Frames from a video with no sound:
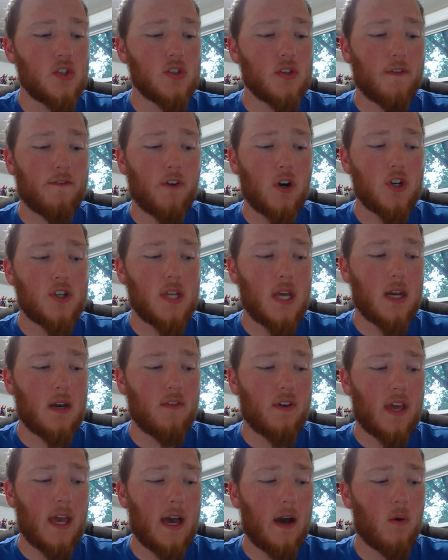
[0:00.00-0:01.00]
is a first-hand
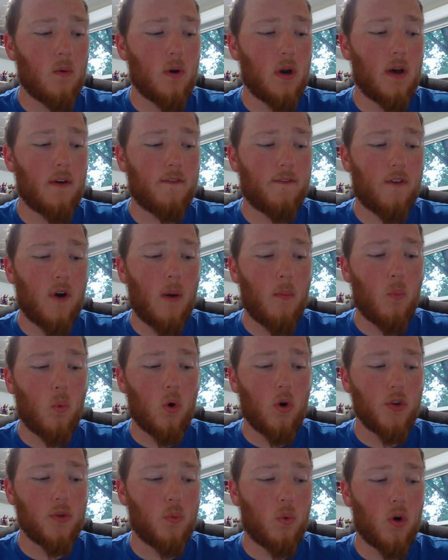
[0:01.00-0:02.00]
account from
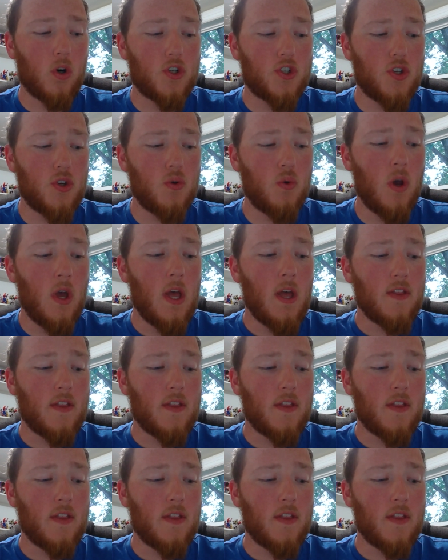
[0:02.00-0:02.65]
World War II